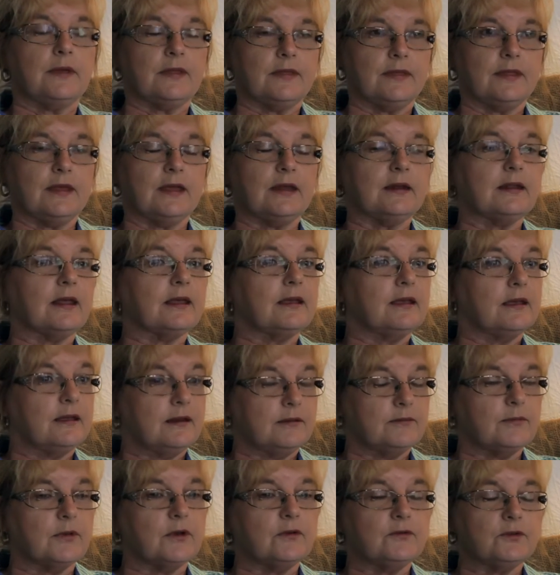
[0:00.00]
But then
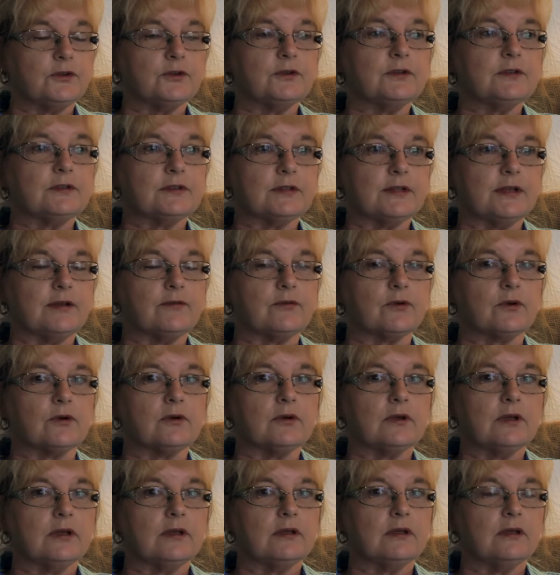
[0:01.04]
it had moved to his
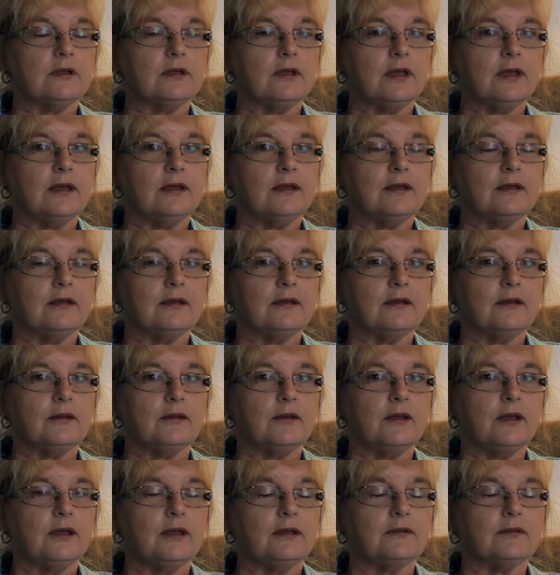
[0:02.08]
liver.
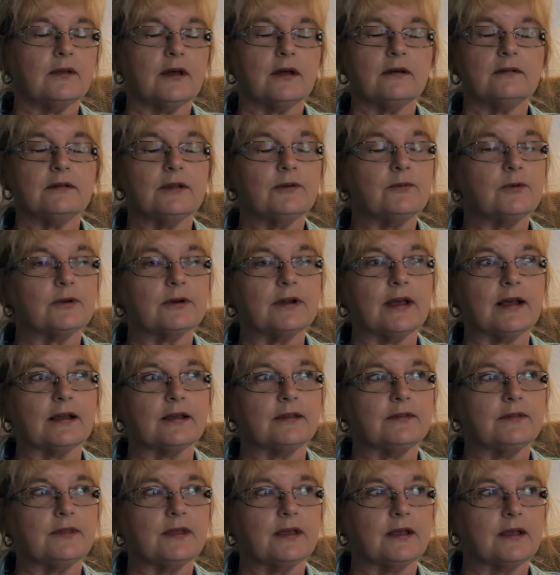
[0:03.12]
And the only word
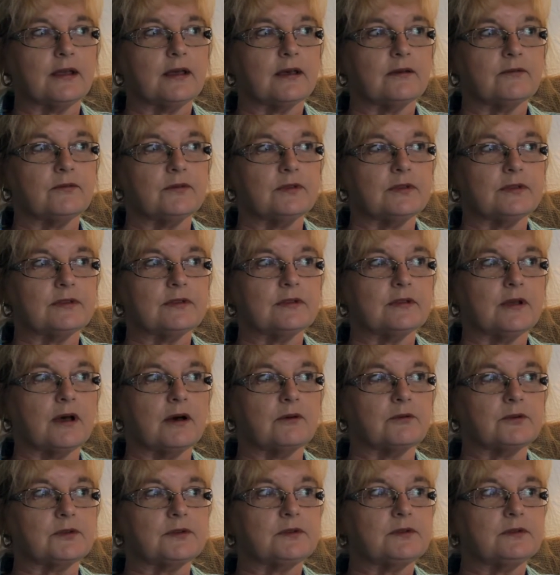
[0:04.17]
I can think of is
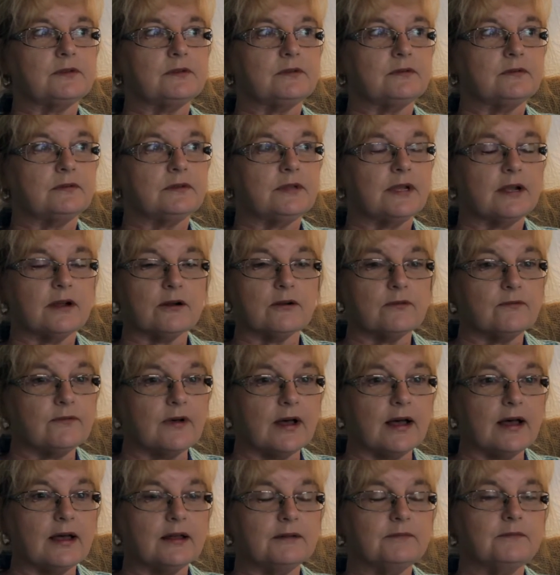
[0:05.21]
I was
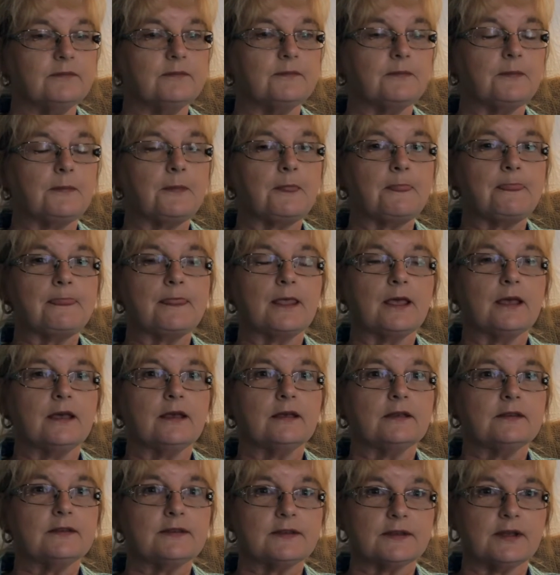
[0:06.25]
terrified,
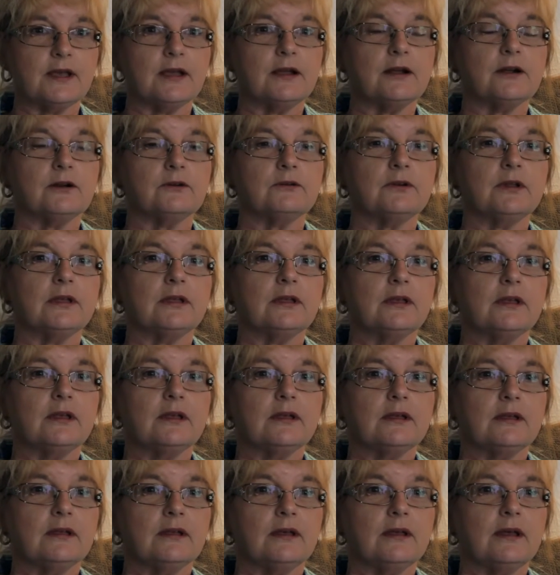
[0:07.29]
scared.
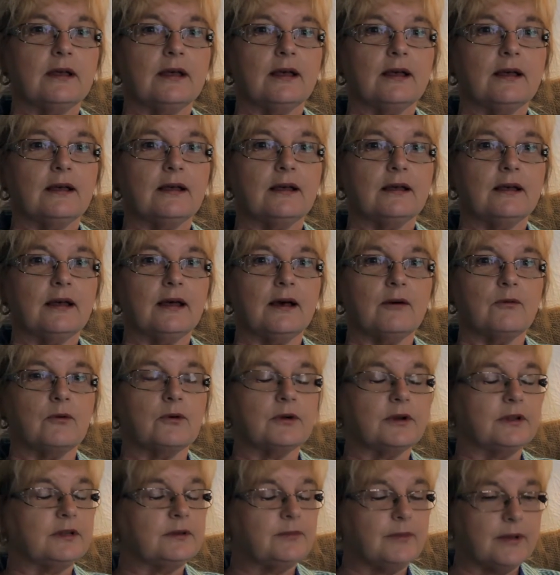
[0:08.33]
I
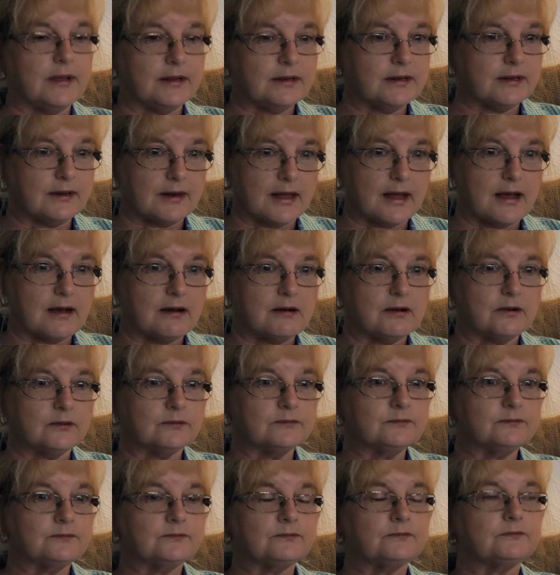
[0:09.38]
wanted to be in
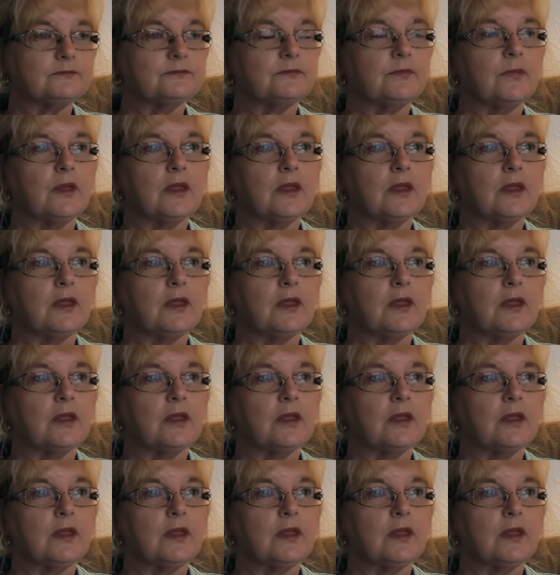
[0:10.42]
denial.